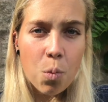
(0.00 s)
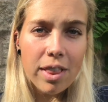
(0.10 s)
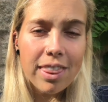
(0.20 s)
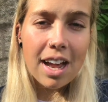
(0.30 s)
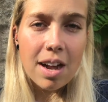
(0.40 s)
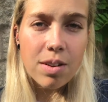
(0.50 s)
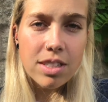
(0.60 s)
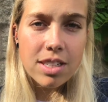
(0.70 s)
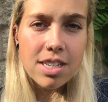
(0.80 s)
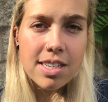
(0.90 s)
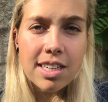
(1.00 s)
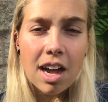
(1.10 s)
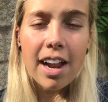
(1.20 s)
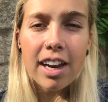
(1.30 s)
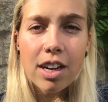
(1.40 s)

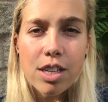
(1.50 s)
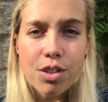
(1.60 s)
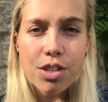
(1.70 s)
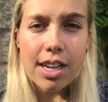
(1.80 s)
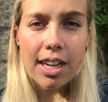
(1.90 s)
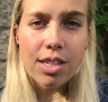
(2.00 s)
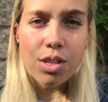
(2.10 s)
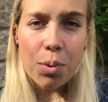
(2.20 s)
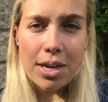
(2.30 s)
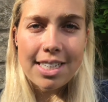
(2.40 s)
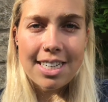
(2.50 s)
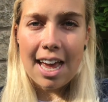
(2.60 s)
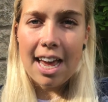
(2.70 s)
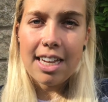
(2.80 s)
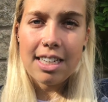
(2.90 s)

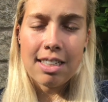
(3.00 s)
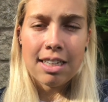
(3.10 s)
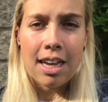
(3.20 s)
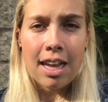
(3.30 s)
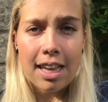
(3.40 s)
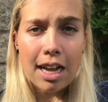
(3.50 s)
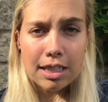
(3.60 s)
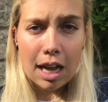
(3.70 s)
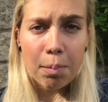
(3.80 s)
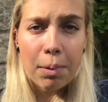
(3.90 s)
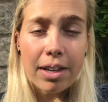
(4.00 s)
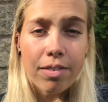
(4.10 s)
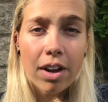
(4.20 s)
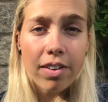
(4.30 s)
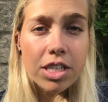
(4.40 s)
1,928. That's how many
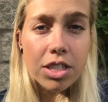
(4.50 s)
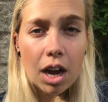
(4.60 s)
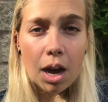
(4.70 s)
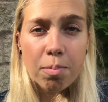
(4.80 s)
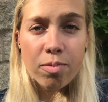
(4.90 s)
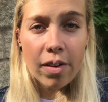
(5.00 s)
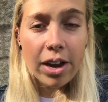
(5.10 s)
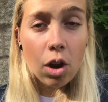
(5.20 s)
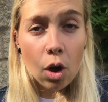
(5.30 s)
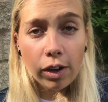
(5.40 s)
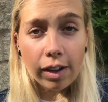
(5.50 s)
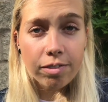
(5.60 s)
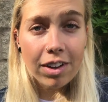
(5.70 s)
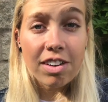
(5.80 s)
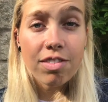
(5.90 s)
very sharp, very long
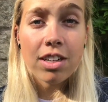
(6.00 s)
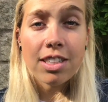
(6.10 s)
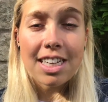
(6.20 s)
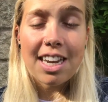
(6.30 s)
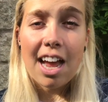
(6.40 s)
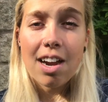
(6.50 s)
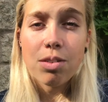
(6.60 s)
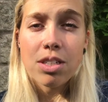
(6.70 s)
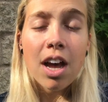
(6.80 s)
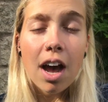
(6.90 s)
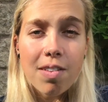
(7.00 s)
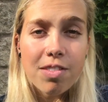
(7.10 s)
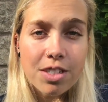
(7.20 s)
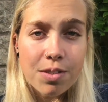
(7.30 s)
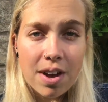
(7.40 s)
and very rusty nails I've
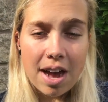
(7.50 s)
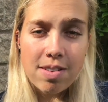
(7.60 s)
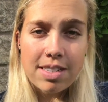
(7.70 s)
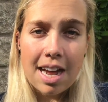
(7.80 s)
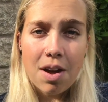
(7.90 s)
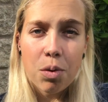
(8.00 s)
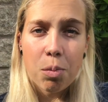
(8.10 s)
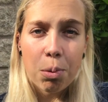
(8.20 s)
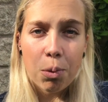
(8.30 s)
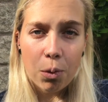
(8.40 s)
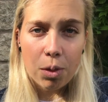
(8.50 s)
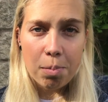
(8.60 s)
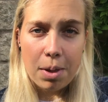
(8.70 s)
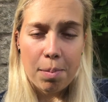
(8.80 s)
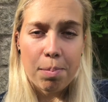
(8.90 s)
just found down on
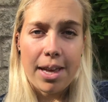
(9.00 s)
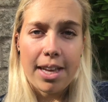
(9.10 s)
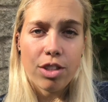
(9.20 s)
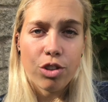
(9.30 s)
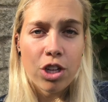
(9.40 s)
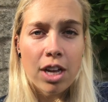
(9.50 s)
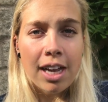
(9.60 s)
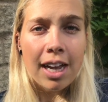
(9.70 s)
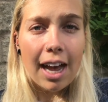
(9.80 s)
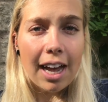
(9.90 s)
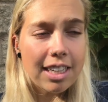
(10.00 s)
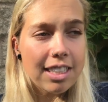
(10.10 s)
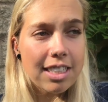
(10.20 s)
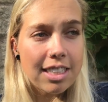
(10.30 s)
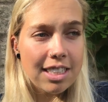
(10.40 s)
Porthmere Beach.
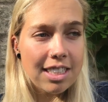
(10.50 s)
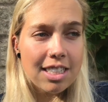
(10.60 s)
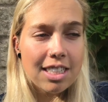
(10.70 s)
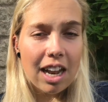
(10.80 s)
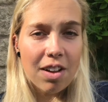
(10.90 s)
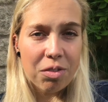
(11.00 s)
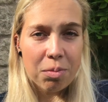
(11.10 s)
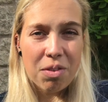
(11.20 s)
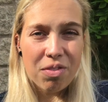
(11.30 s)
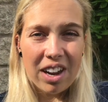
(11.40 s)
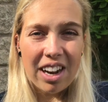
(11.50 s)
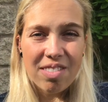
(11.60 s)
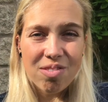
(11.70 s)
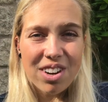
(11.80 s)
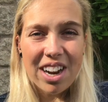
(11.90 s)
And this has left me
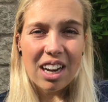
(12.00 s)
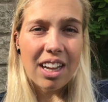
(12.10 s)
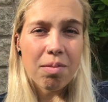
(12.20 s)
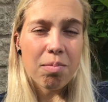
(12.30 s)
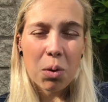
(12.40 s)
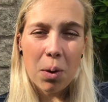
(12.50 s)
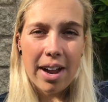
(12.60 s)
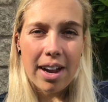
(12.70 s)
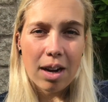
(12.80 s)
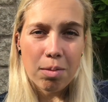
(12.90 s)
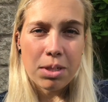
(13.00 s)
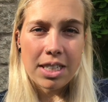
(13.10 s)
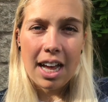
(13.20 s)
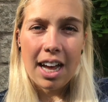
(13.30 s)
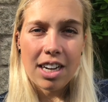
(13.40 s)
feeling really quite
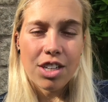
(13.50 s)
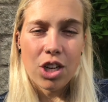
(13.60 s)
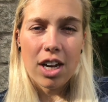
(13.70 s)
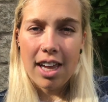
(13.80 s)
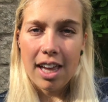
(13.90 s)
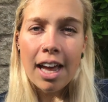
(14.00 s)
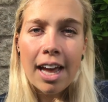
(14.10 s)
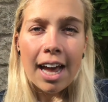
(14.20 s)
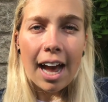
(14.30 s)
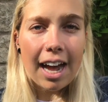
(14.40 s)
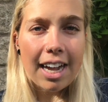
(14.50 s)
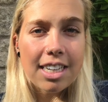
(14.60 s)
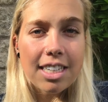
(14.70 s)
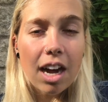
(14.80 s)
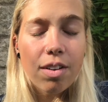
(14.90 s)
upset actually.
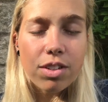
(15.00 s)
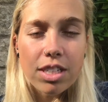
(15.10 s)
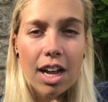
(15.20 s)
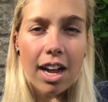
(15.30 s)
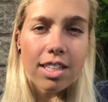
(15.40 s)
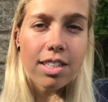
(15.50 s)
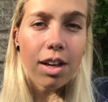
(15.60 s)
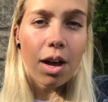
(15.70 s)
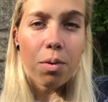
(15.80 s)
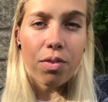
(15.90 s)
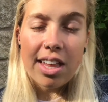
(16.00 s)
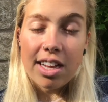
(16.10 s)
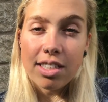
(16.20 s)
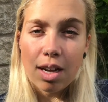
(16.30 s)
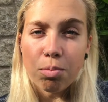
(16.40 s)
And I've decided to go with the
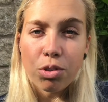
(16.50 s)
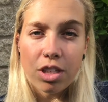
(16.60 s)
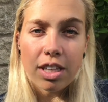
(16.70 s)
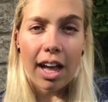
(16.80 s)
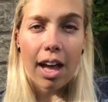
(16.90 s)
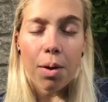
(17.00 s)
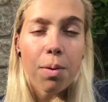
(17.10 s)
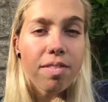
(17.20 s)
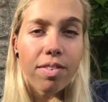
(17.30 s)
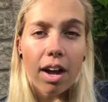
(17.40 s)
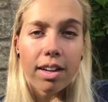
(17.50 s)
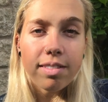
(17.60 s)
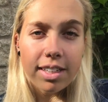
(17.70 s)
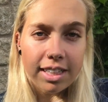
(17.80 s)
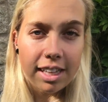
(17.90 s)
assumption that whoever
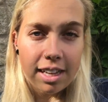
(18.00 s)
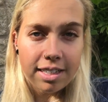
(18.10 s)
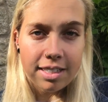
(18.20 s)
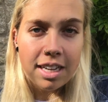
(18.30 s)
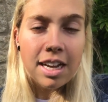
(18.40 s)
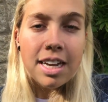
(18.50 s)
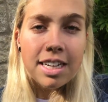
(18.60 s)
did this